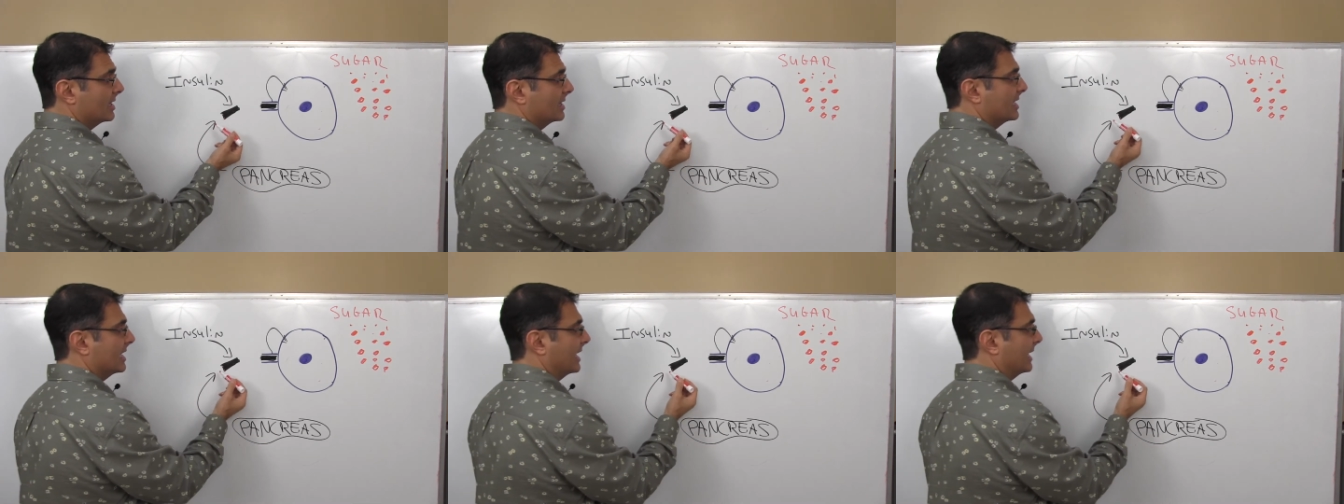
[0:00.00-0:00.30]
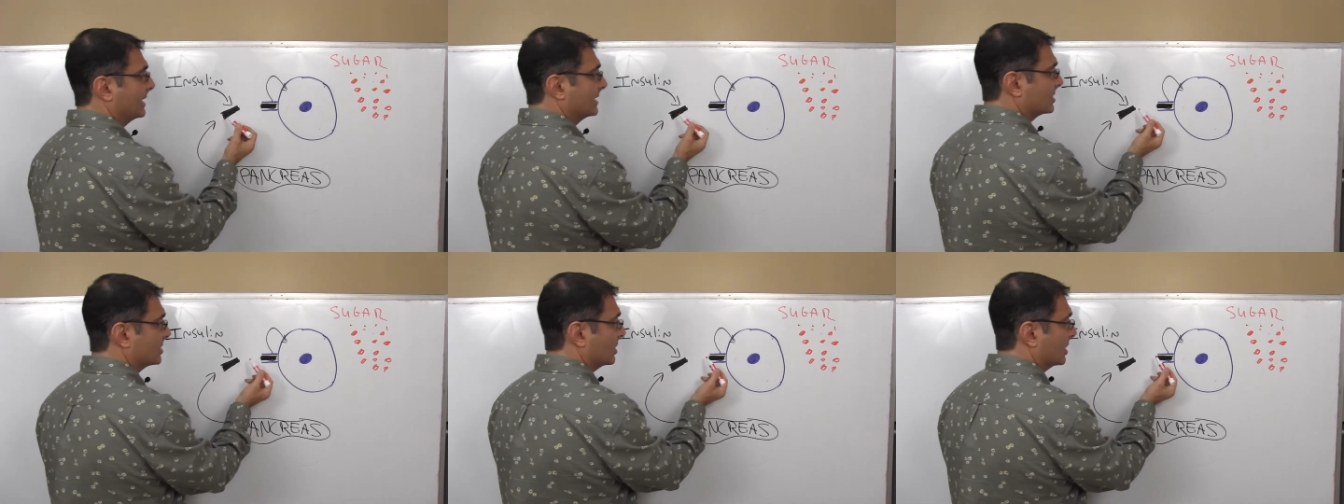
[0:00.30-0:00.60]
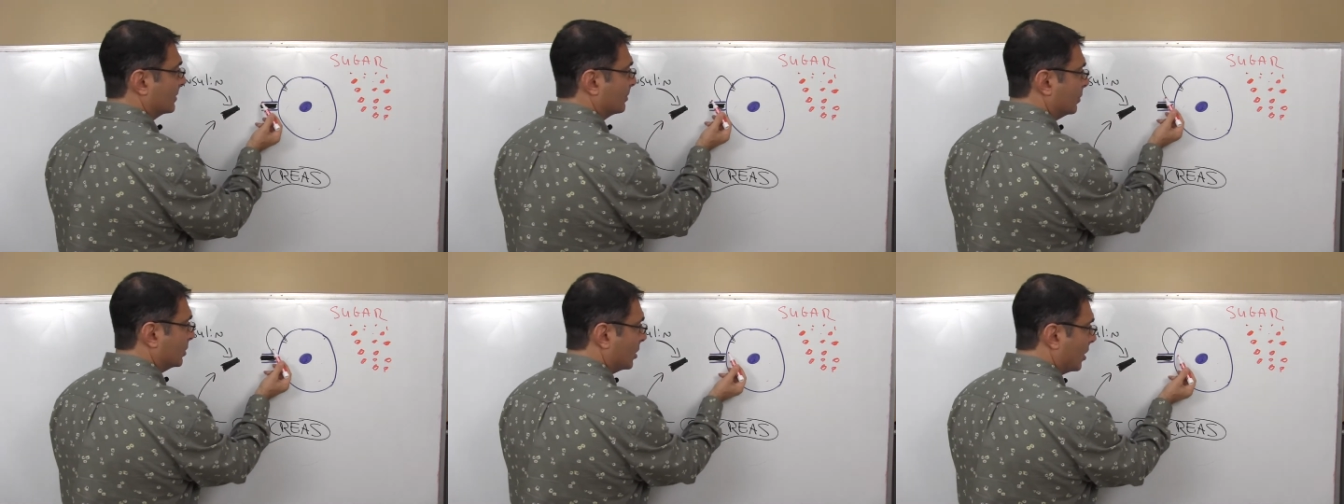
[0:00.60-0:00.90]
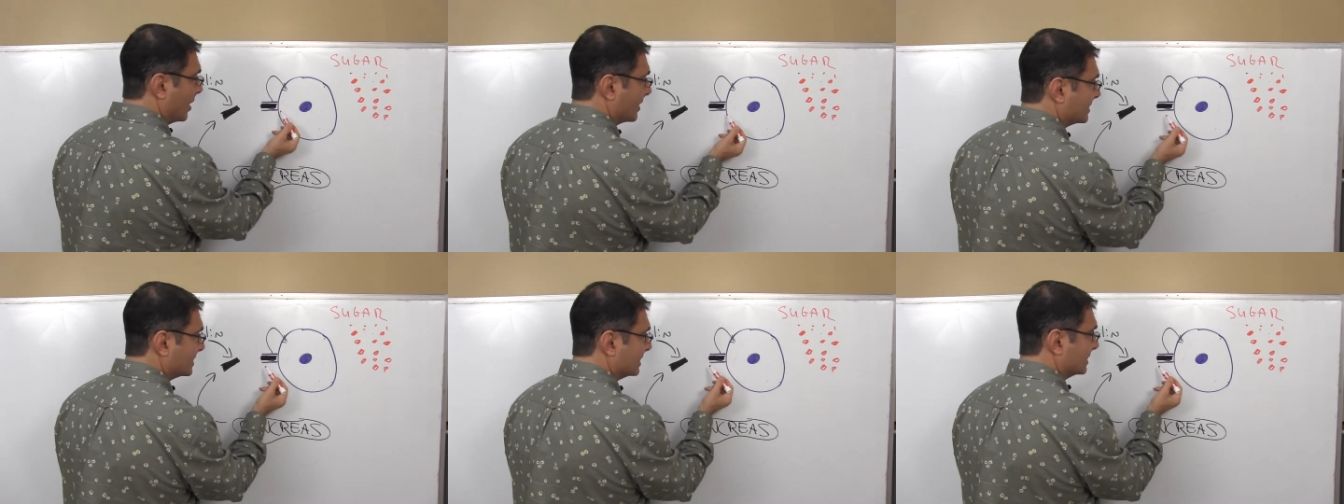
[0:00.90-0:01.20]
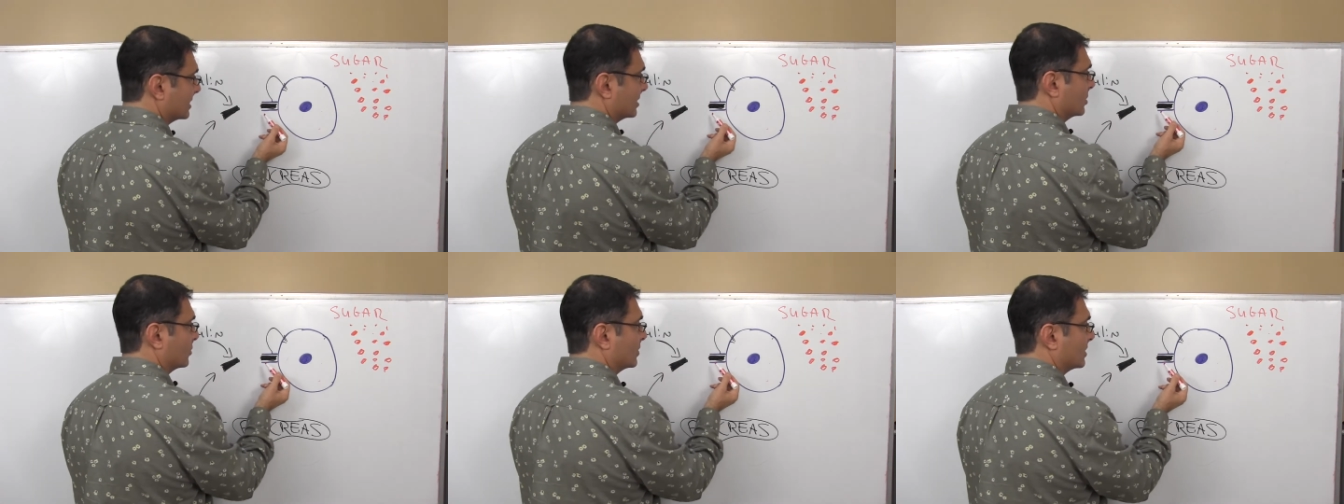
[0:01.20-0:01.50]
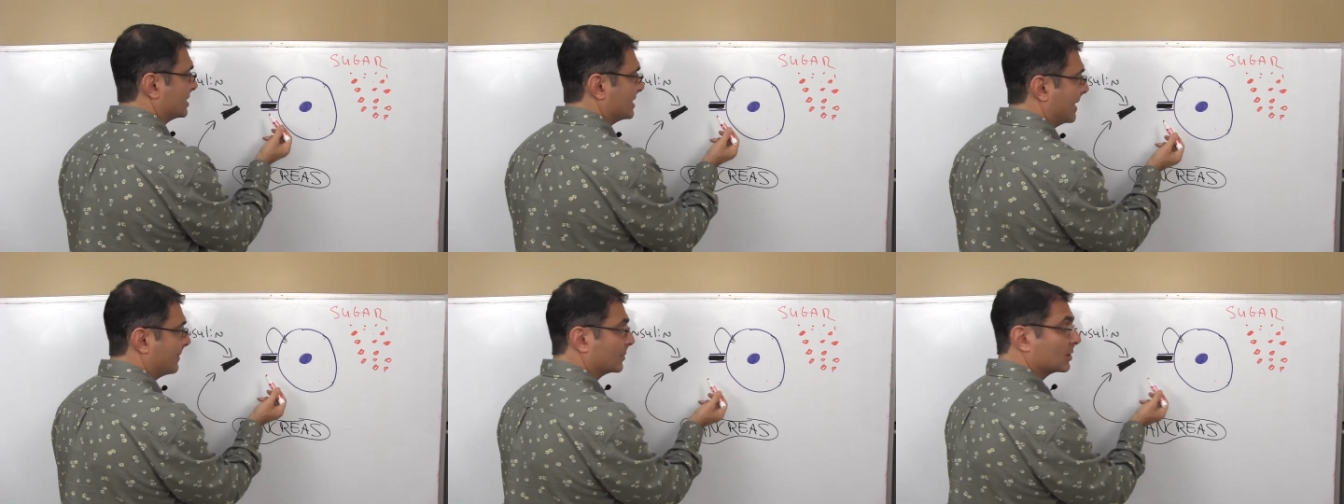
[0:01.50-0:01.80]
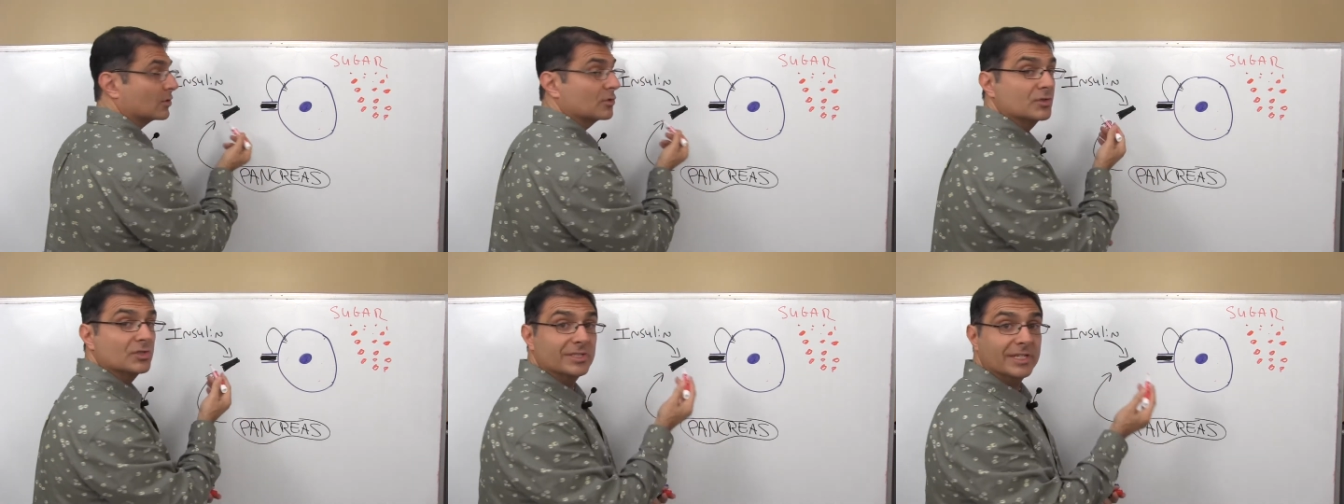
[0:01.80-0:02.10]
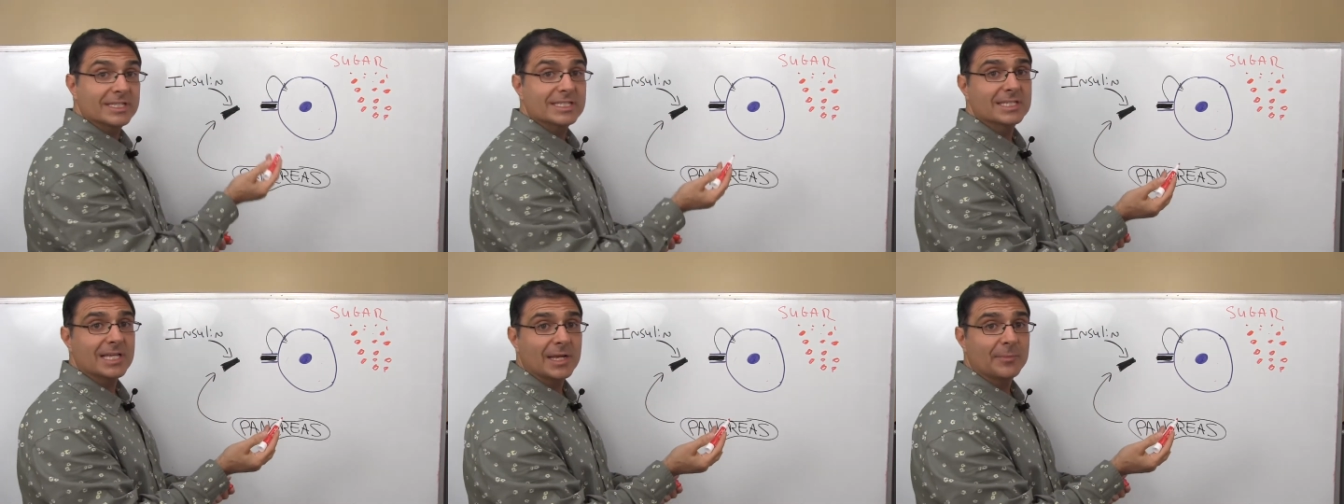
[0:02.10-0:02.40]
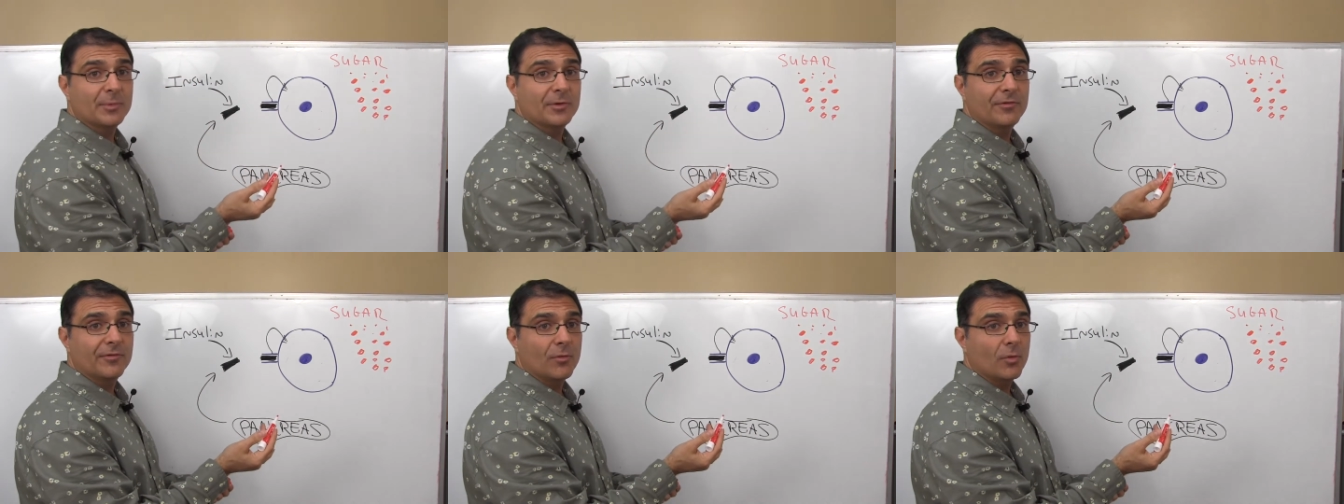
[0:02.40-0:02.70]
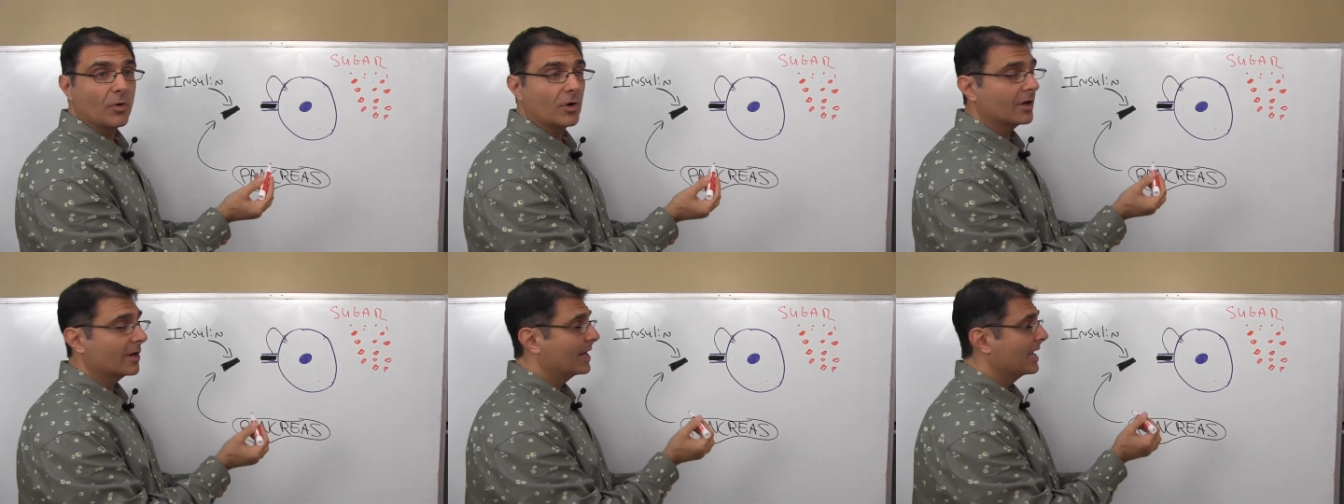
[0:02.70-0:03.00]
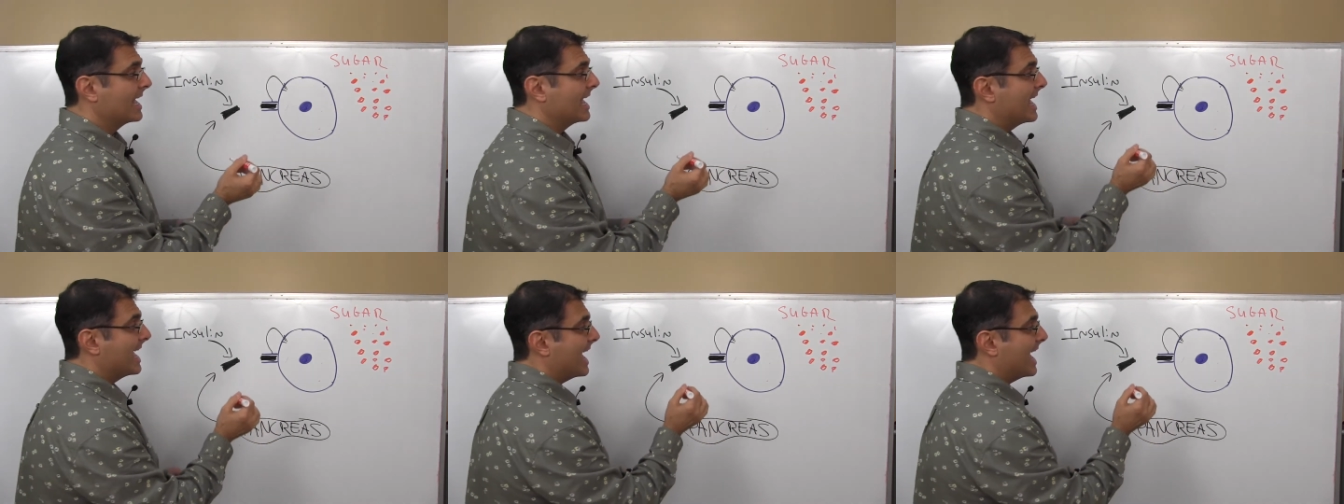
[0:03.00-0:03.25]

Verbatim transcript: The insulin plugs into the receptor just like before,